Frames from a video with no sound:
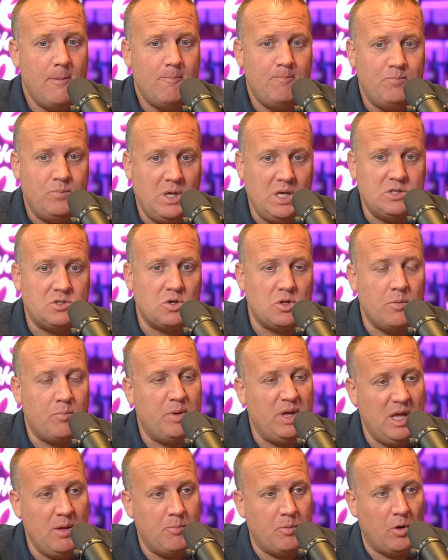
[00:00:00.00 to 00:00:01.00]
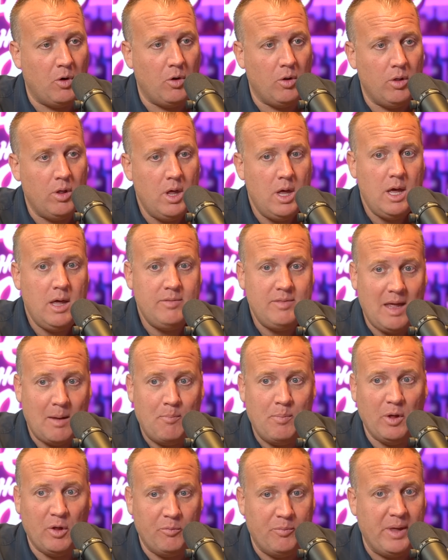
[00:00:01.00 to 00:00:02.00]
These are the people that
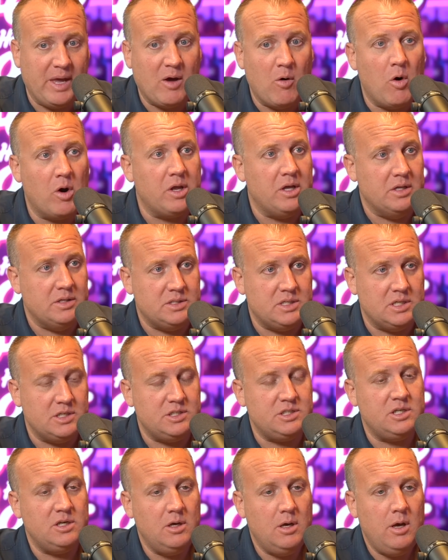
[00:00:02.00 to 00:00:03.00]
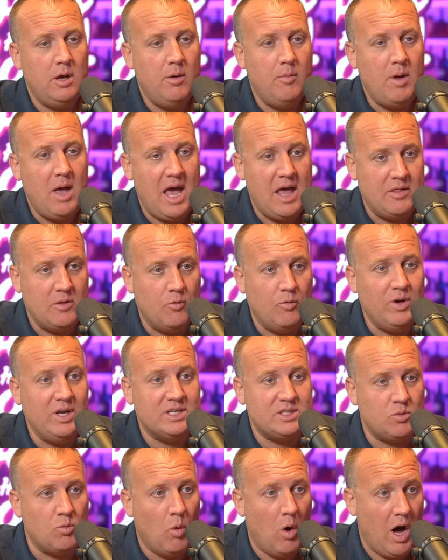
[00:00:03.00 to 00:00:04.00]
build big audiences. And the
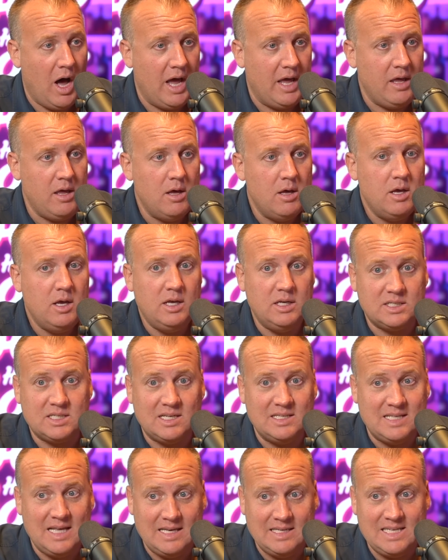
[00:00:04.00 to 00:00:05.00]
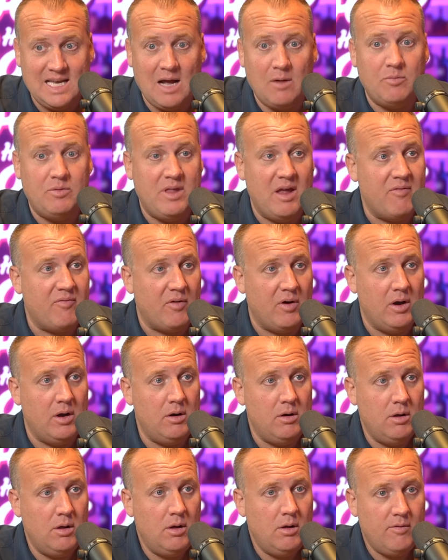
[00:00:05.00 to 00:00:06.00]
reason why is because they sound different
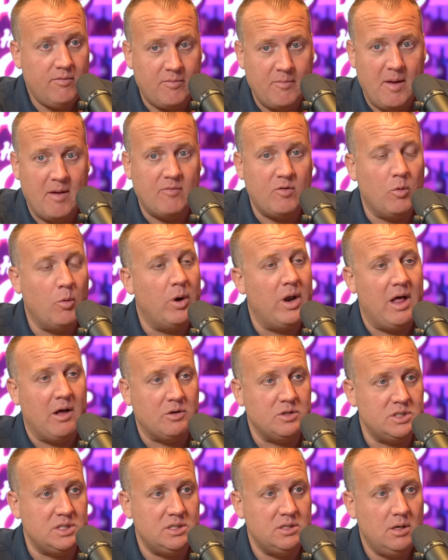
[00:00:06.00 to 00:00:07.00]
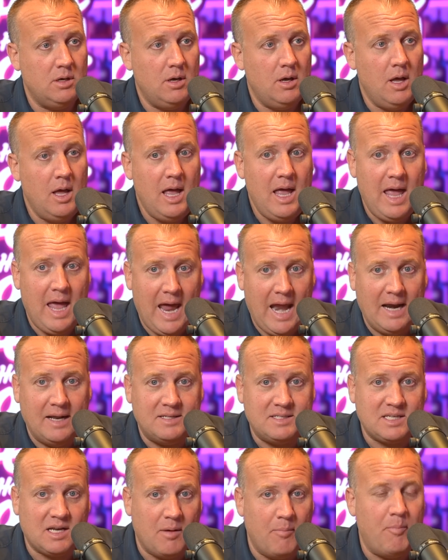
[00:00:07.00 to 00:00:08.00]
from everyone else, and it's
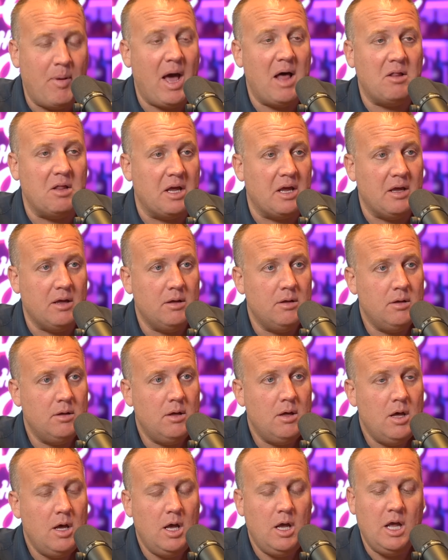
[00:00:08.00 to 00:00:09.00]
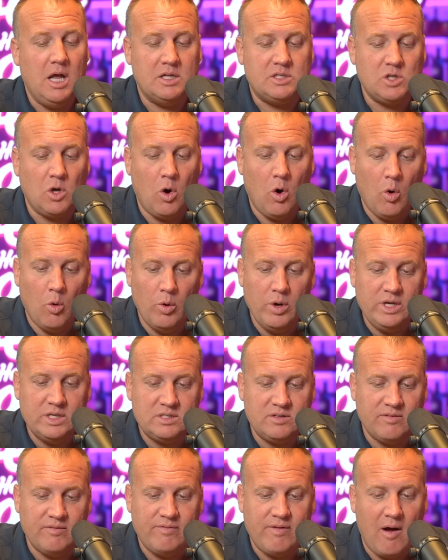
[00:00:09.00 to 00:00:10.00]
compelling. It's always
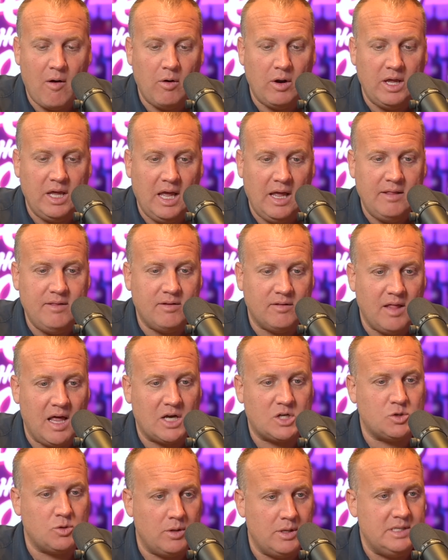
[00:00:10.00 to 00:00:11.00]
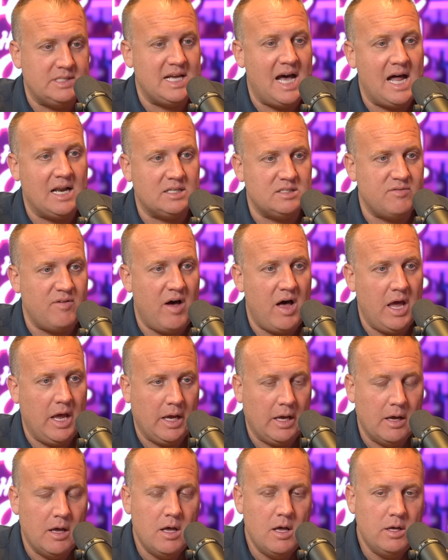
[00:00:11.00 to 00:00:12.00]
very intellectually
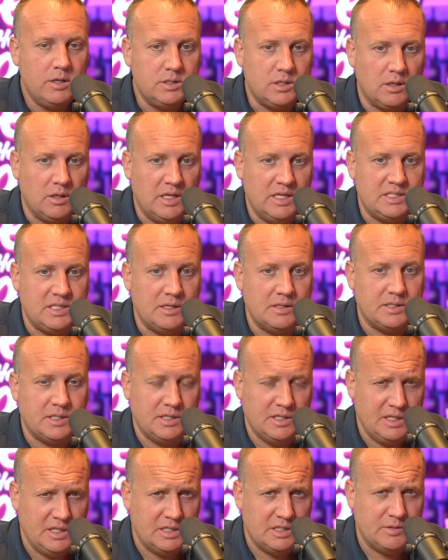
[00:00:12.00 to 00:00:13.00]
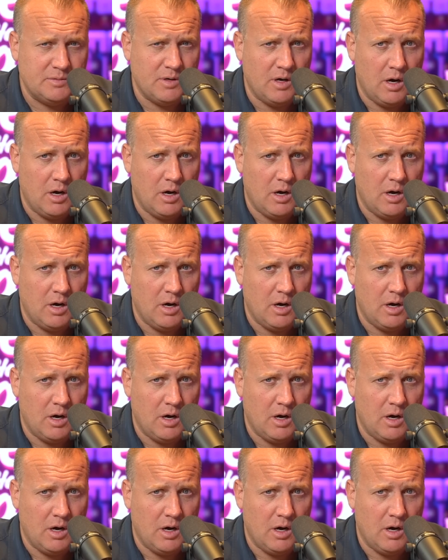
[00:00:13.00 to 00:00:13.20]
satisfying to listen to these